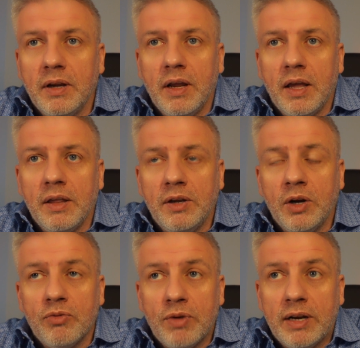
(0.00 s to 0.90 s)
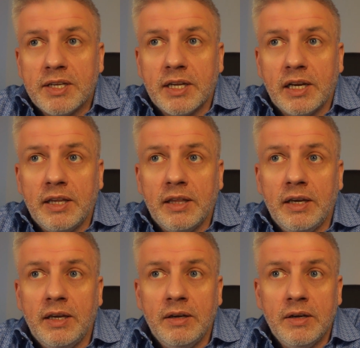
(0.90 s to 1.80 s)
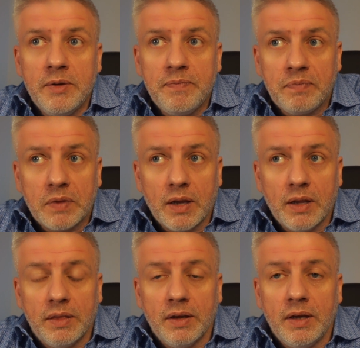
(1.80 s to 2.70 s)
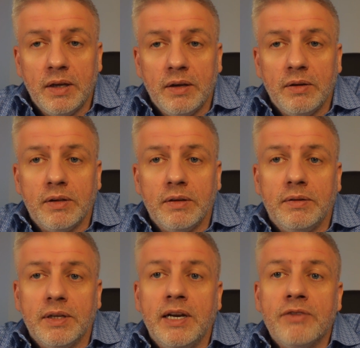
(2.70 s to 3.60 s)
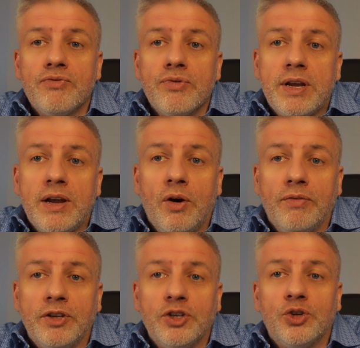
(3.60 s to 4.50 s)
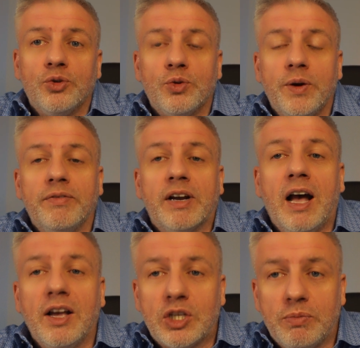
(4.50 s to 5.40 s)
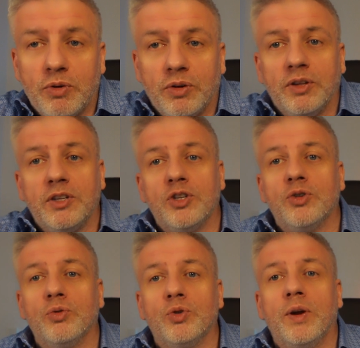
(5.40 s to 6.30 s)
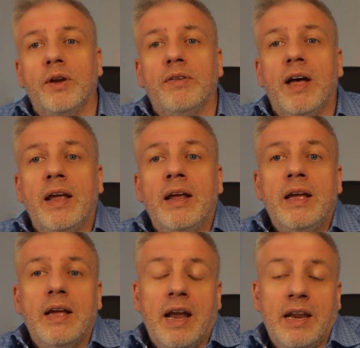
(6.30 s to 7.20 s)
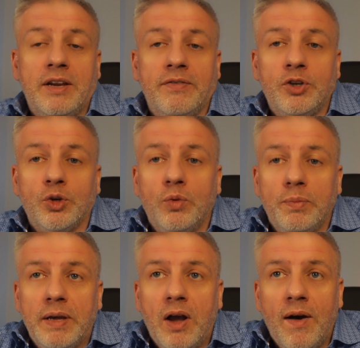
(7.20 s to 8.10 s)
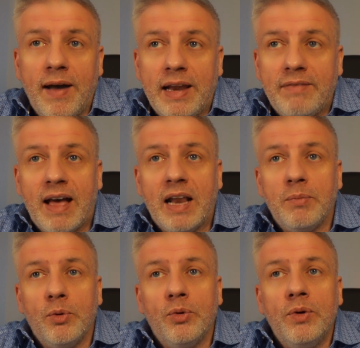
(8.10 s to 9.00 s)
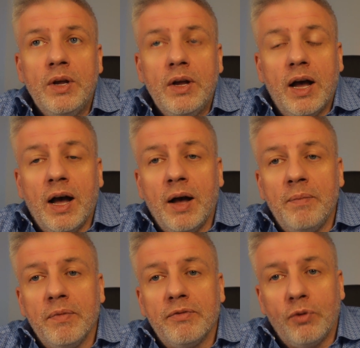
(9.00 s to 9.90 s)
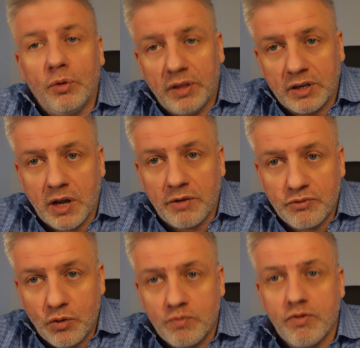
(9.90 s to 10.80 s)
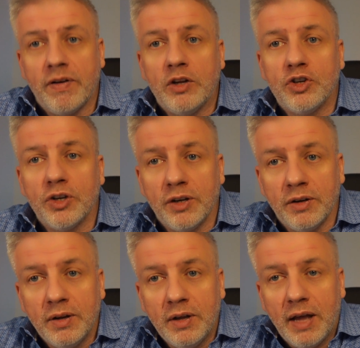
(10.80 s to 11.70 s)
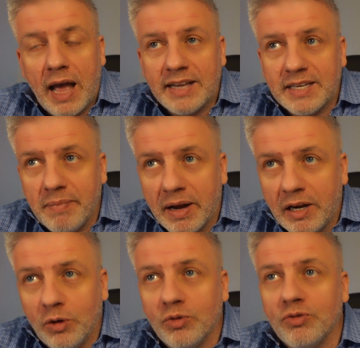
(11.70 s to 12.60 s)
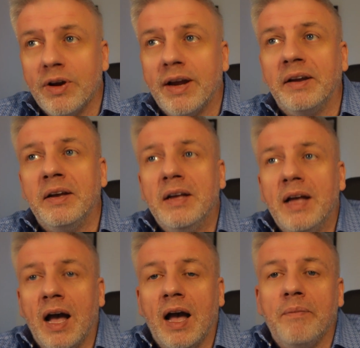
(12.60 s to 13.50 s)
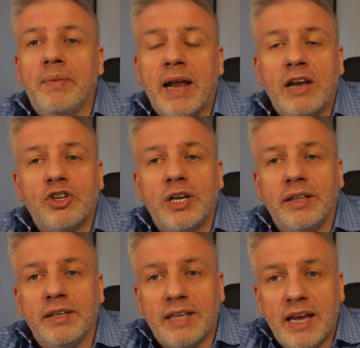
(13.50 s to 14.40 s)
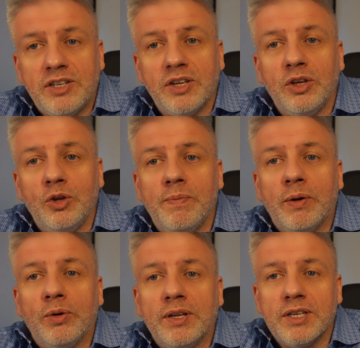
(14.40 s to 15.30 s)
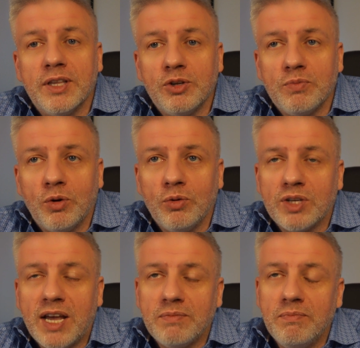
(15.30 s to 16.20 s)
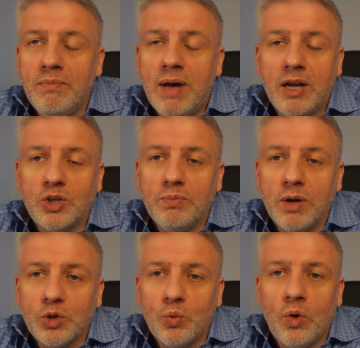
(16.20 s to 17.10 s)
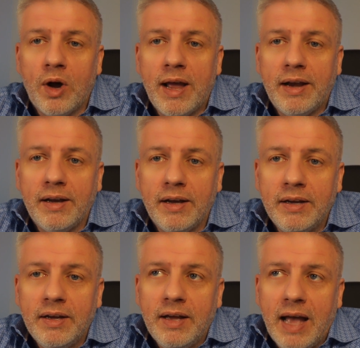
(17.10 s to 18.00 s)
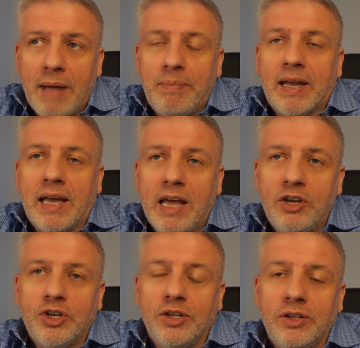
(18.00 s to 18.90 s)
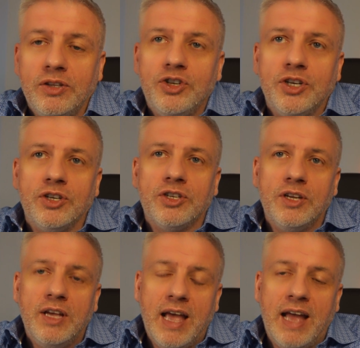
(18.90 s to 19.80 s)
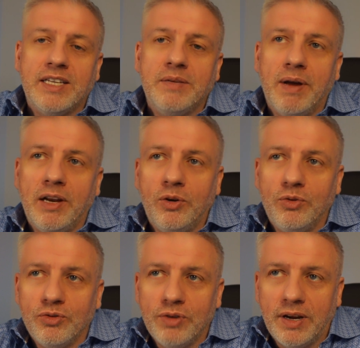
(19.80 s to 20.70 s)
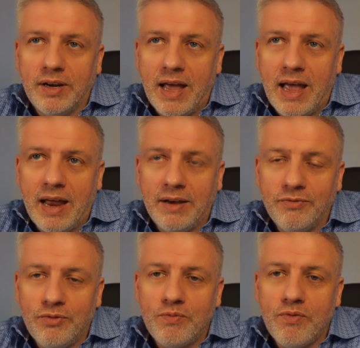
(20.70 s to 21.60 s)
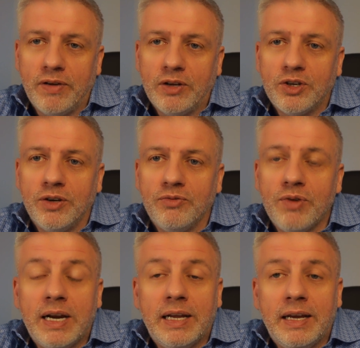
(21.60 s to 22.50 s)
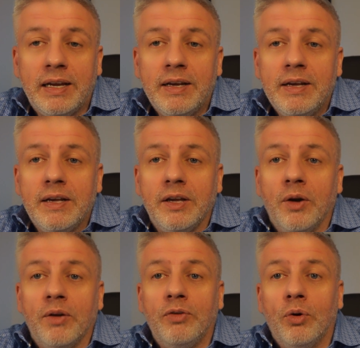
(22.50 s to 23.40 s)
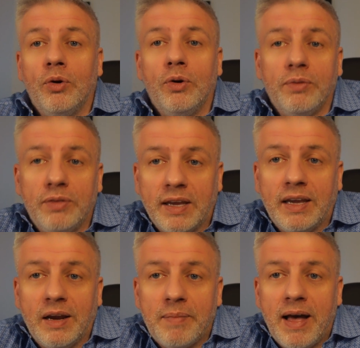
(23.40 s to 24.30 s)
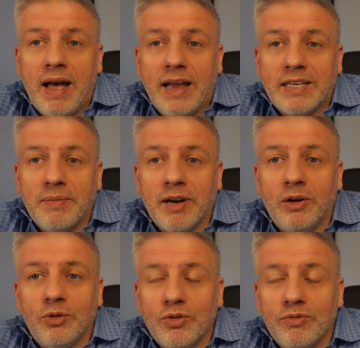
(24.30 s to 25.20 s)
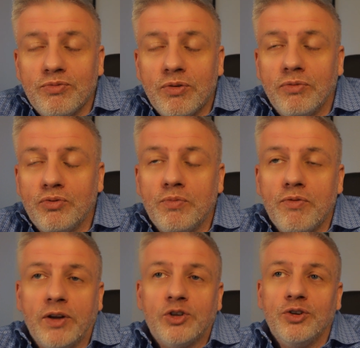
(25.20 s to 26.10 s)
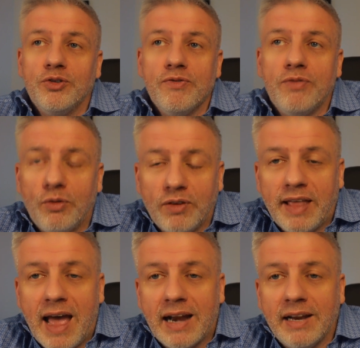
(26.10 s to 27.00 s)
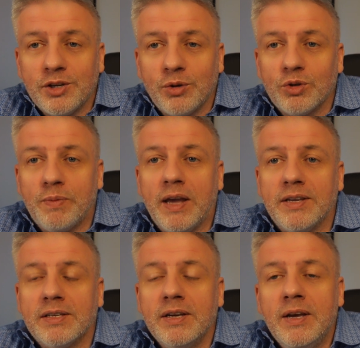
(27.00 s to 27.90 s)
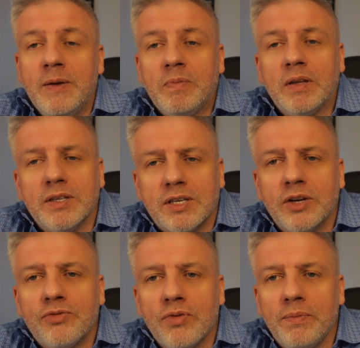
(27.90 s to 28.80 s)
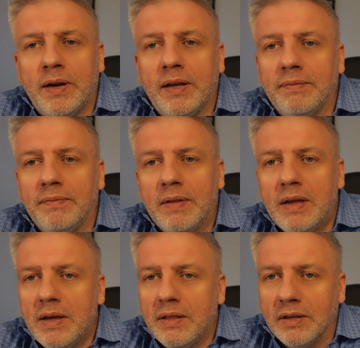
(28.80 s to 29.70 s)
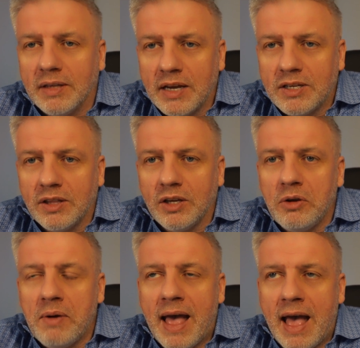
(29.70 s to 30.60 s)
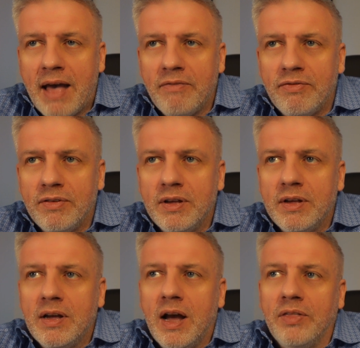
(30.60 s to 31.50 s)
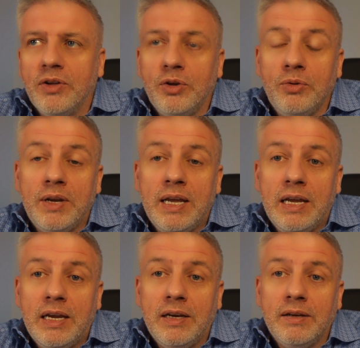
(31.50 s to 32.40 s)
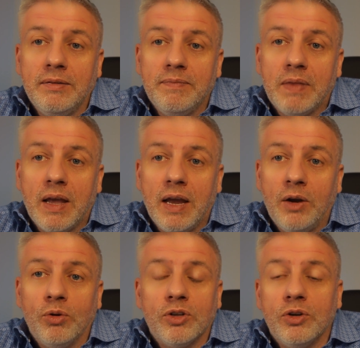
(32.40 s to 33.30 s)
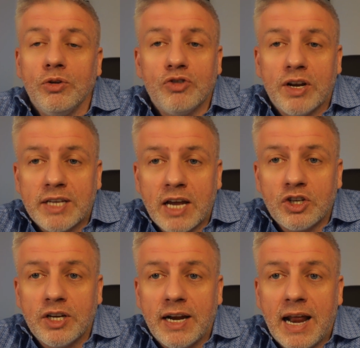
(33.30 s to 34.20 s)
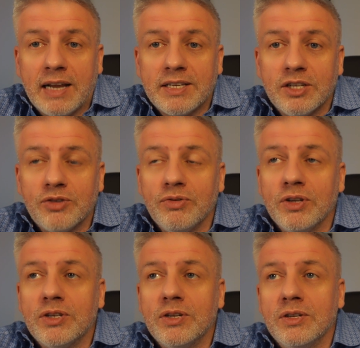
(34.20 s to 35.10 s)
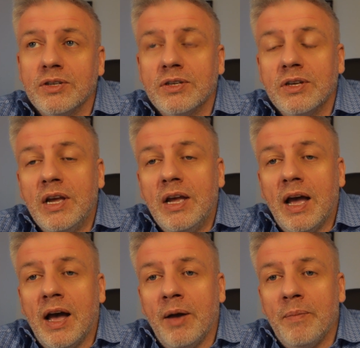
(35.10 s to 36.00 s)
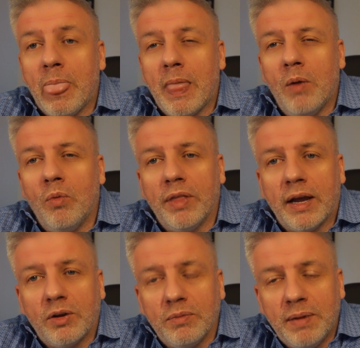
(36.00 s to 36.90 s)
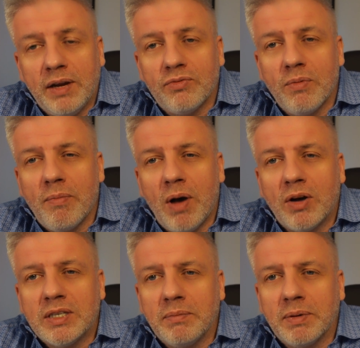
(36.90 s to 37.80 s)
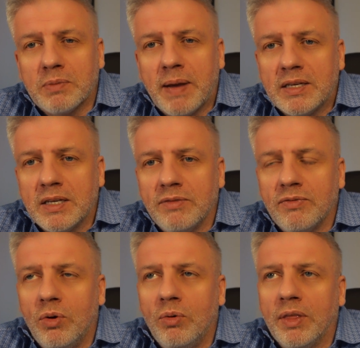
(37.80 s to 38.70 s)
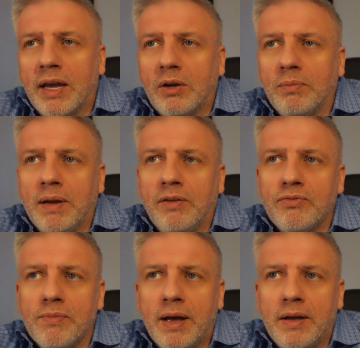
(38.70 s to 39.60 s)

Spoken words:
Realistically, delivery of a digital twin of a customer or the digital twin of an individual would be highly valuable for things like fraud prevention, anti-money laundering. But actually the data that you build those models has much, much wider application than just anti-money laundering and fraud prevention. And really, if you're thinking about anti-money laundering, fraud prevention, you're involved in that analytical space, consider for a minute the data that you have and that you need in order to do transaction analysis, for instance, and what that could mean from a marketing perspective, or what that could mean from